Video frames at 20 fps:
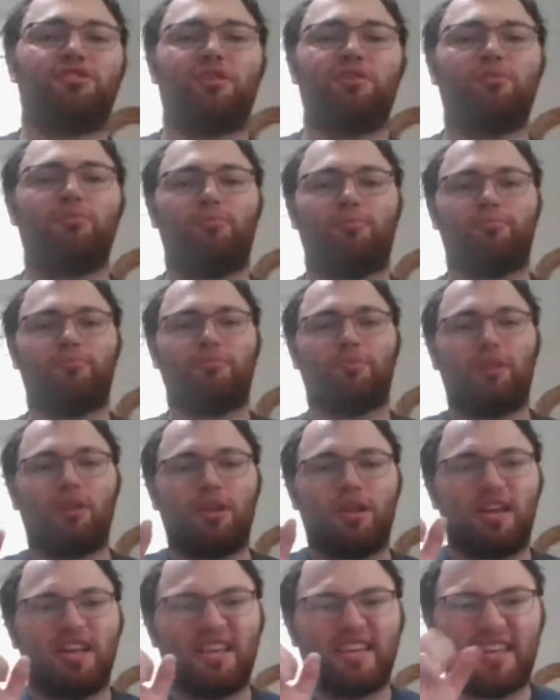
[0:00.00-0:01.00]
do?
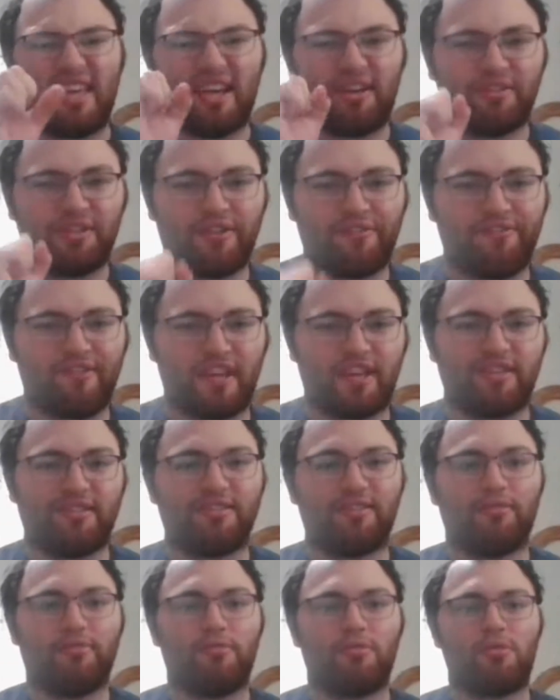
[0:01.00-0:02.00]
Killed the
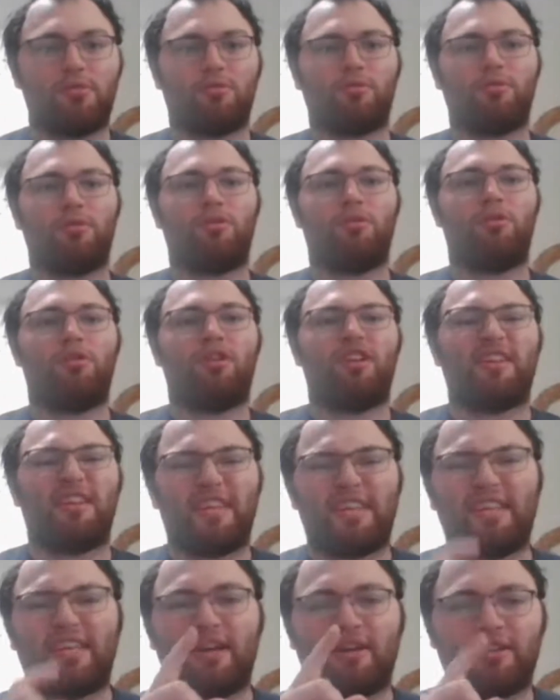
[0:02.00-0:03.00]
Fiend.
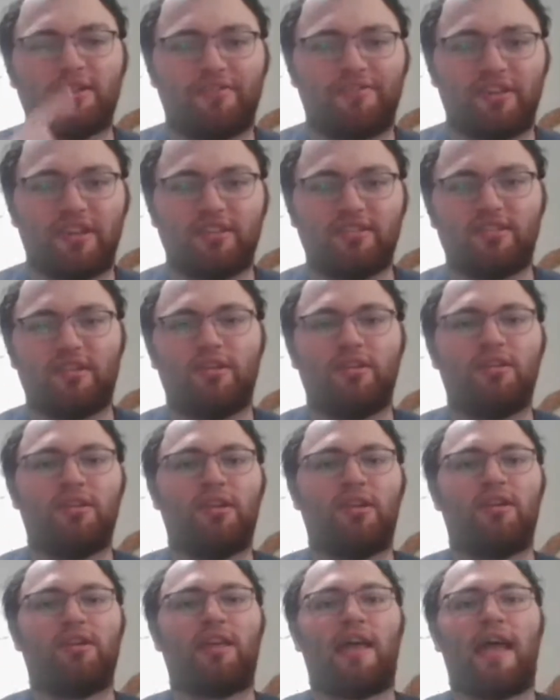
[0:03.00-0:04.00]
Killed the Fiend.
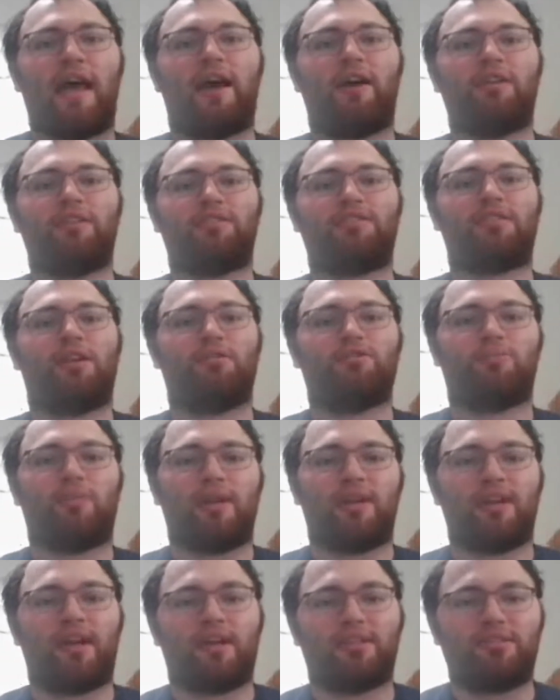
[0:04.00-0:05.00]
Hell in a Cell
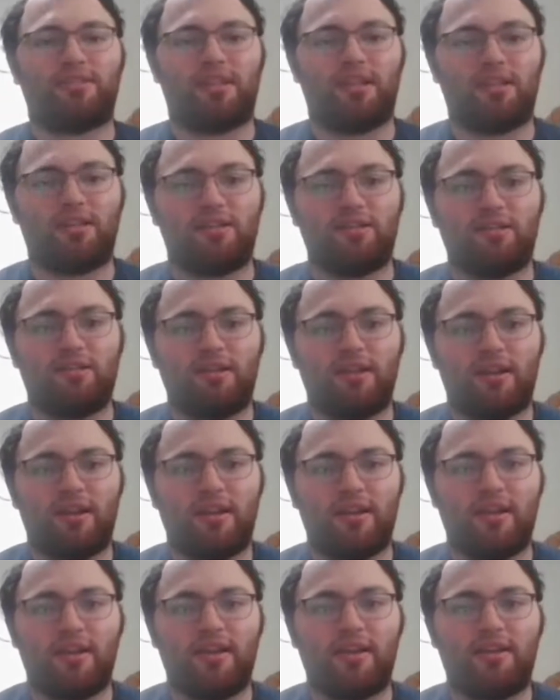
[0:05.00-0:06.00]
2019.
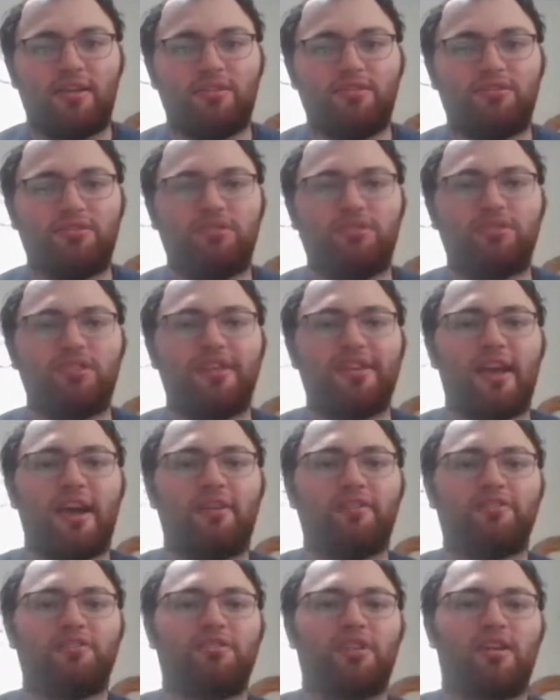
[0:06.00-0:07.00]

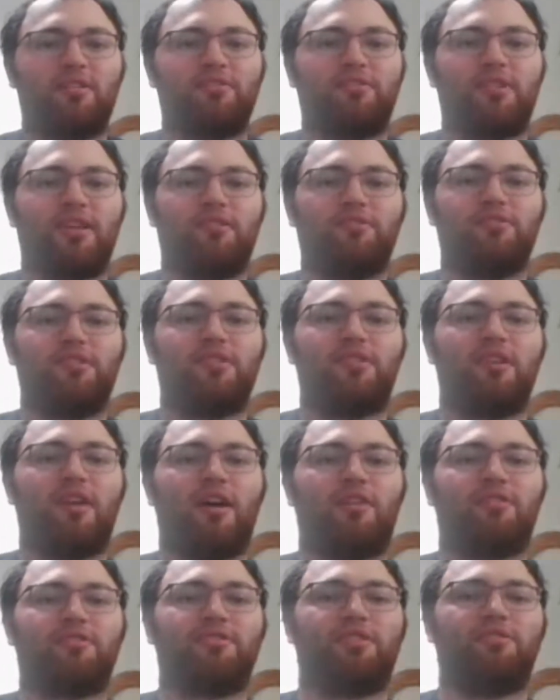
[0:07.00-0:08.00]
Hell in a Cell
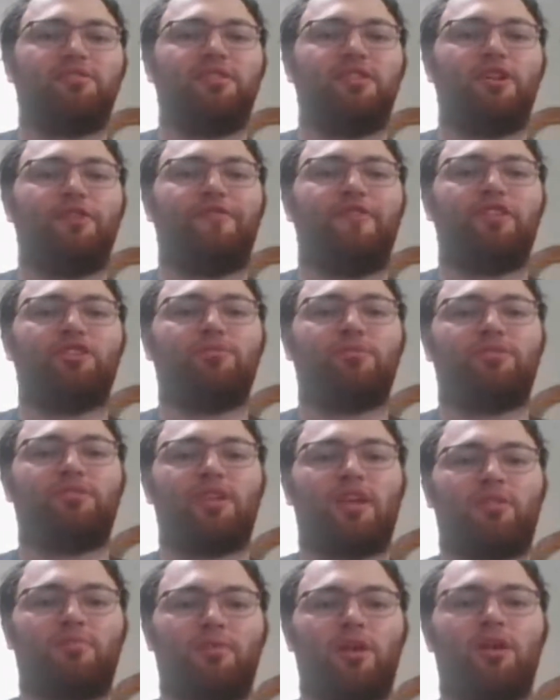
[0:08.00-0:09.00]
DQ finish
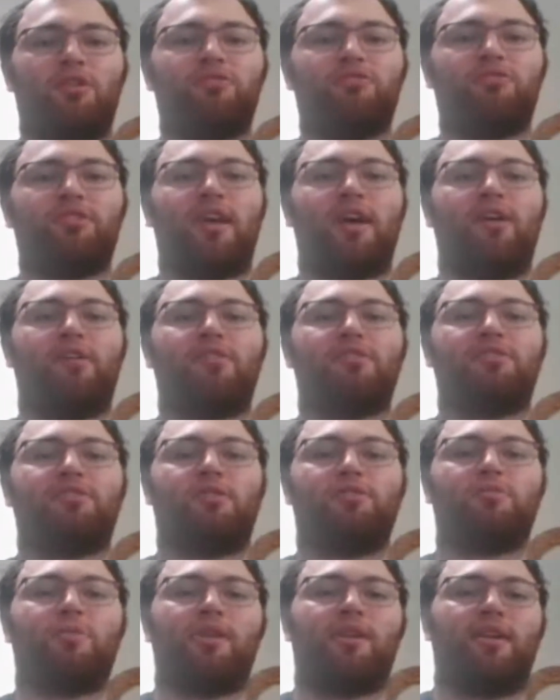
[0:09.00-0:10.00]
with Seth Rollins at Hell in a
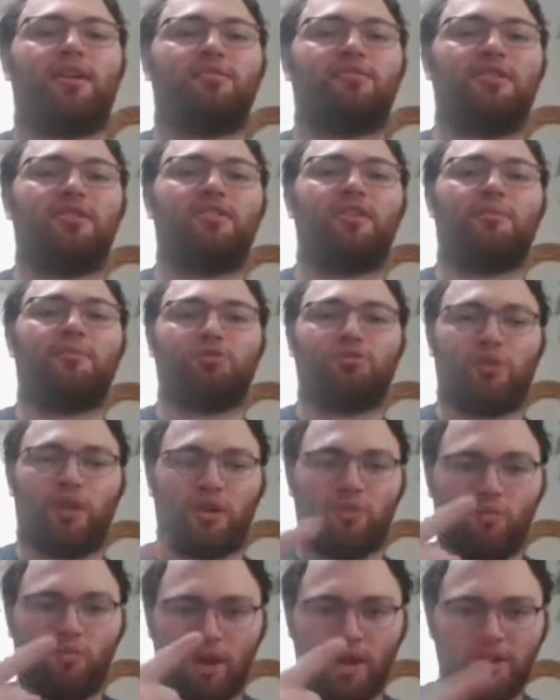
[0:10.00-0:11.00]
Cell 2019. That was
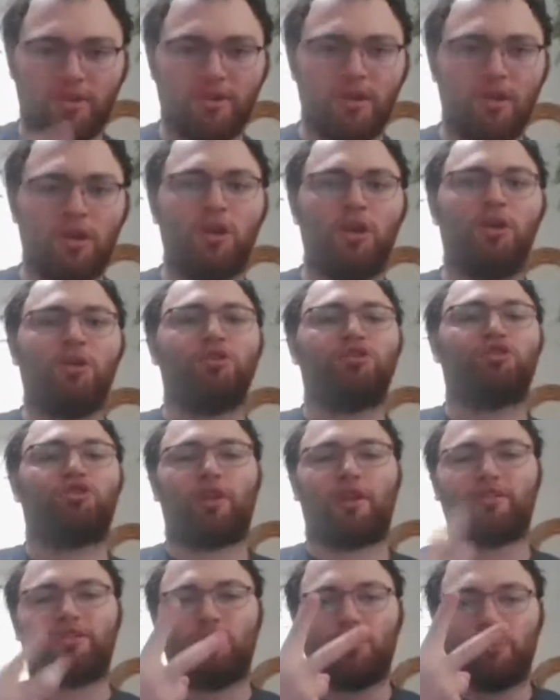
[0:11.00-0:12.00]
strike one.
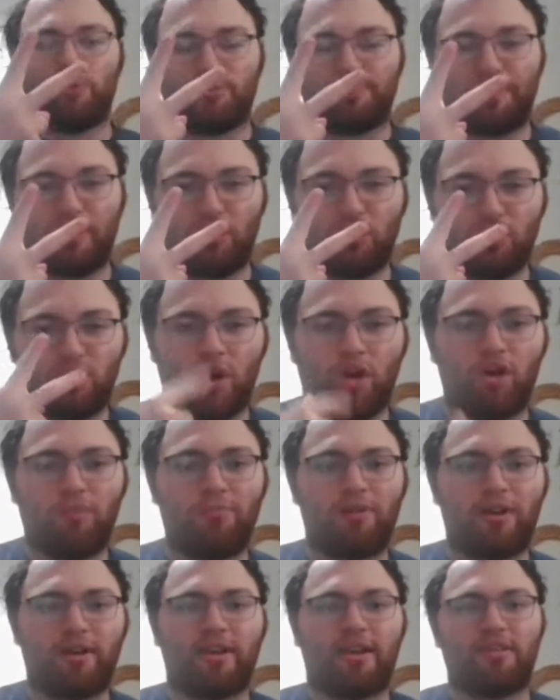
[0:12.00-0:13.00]
Strike two was Bill
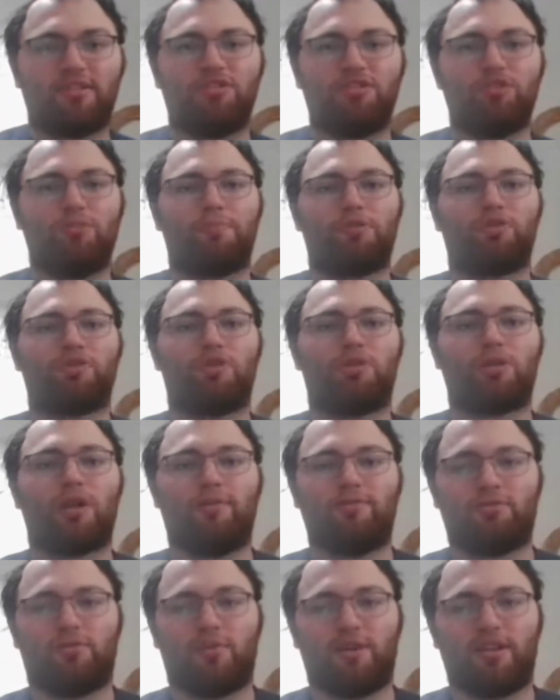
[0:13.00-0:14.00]
Goldberg at Super
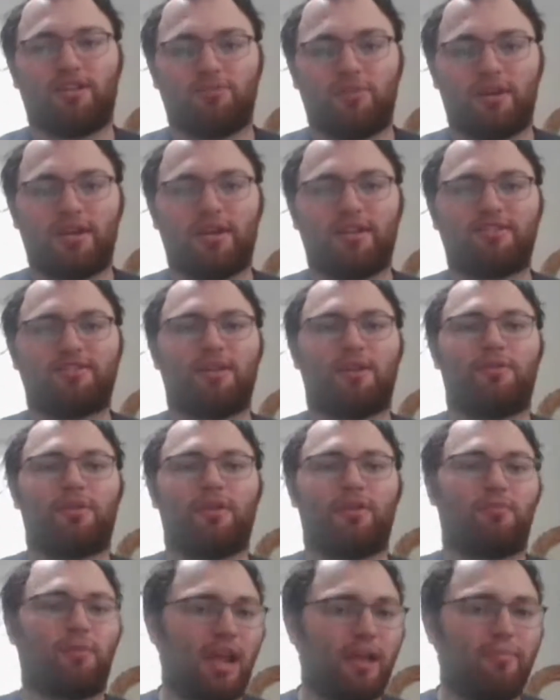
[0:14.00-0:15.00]
Showdown 2020 in
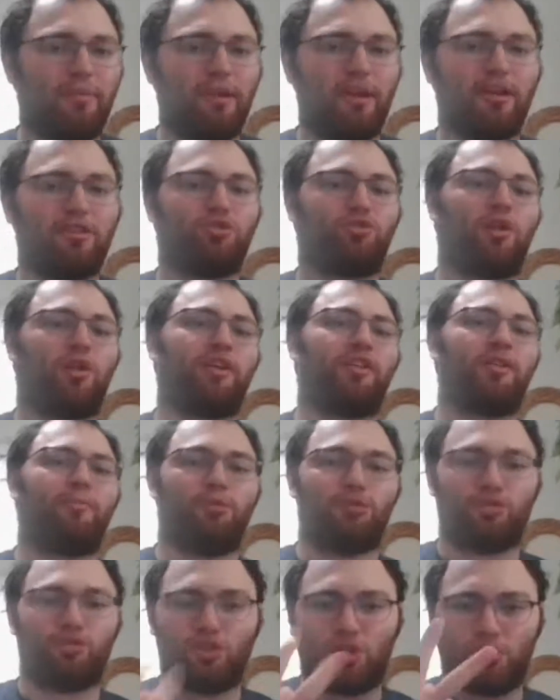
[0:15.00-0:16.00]
Saudi Arabia. Strike
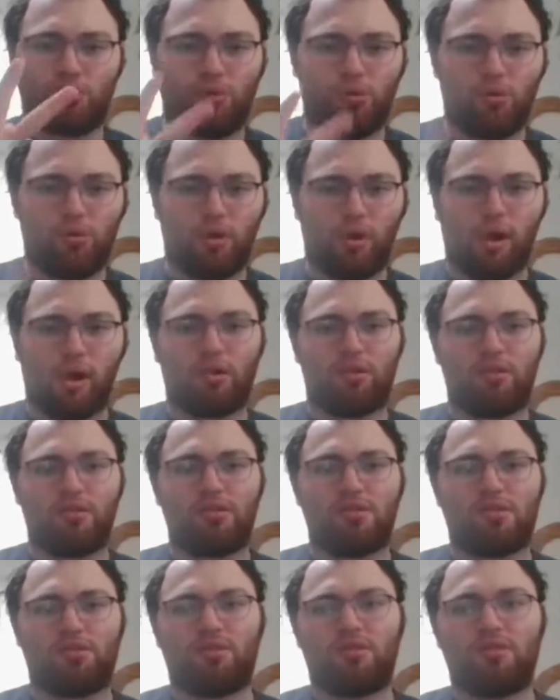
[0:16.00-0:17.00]
number two.
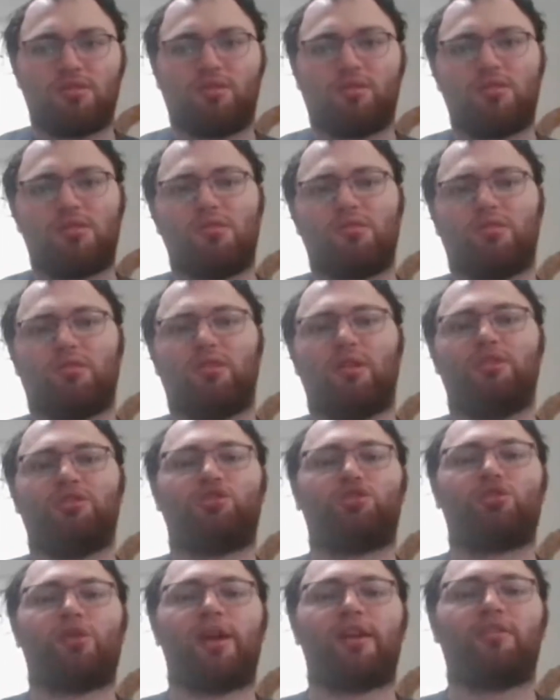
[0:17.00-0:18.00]

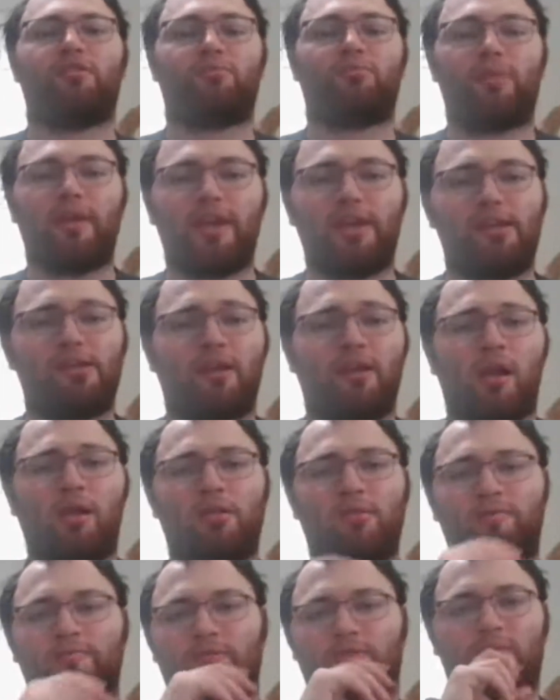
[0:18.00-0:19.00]
And strike three
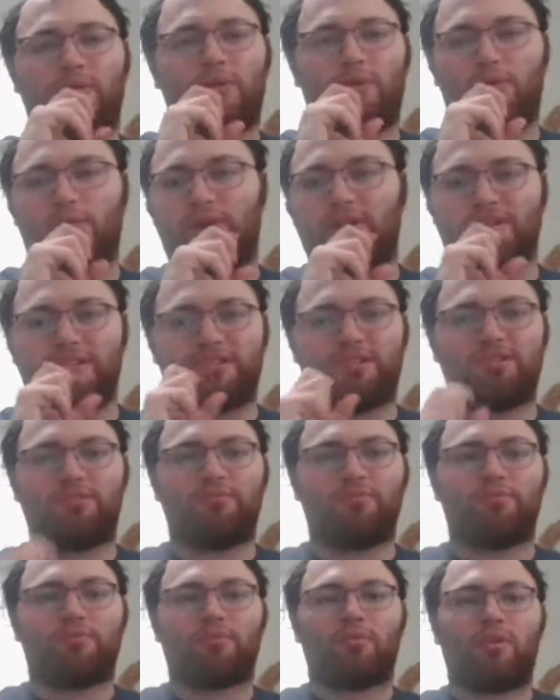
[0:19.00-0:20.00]

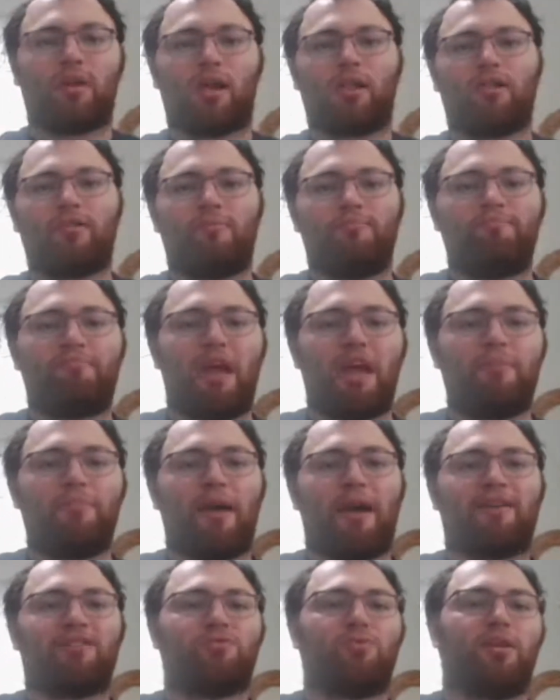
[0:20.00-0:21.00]
was
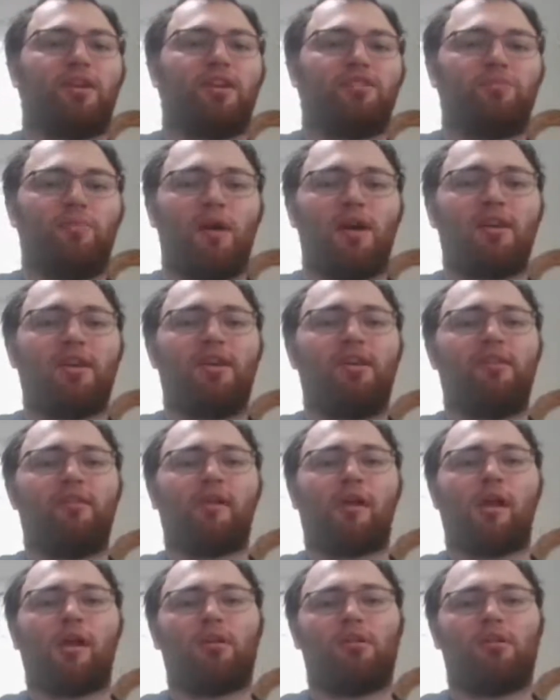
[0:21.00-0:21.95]
Payback 2020